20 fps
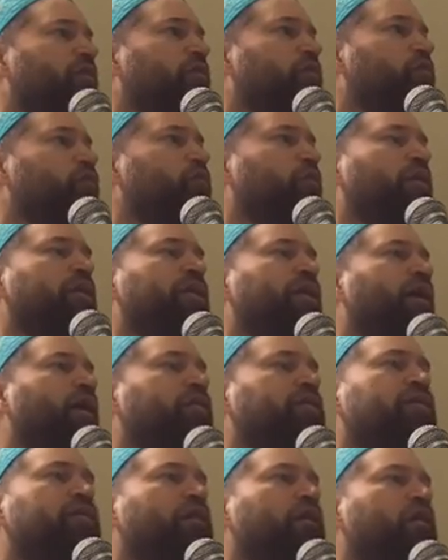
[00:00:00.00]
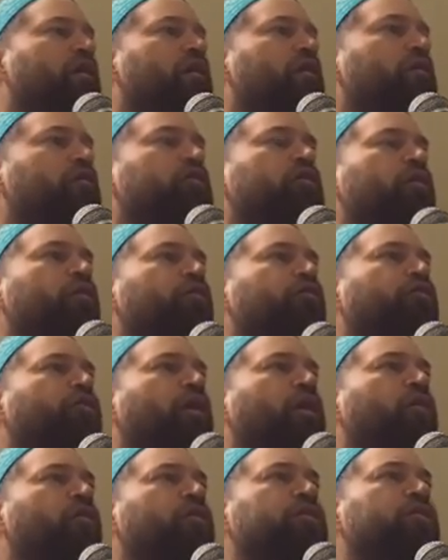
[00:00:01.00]
You cannot,
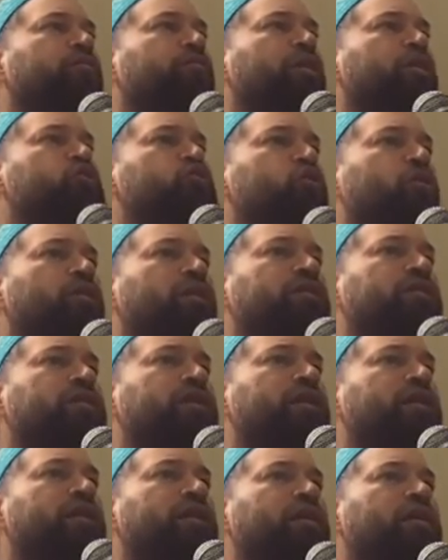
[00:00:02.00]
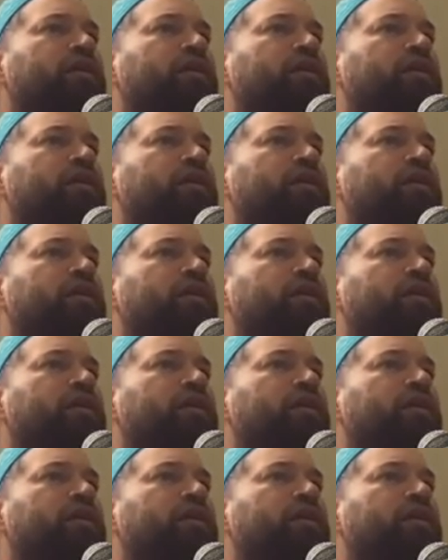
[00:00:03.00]
following the majority,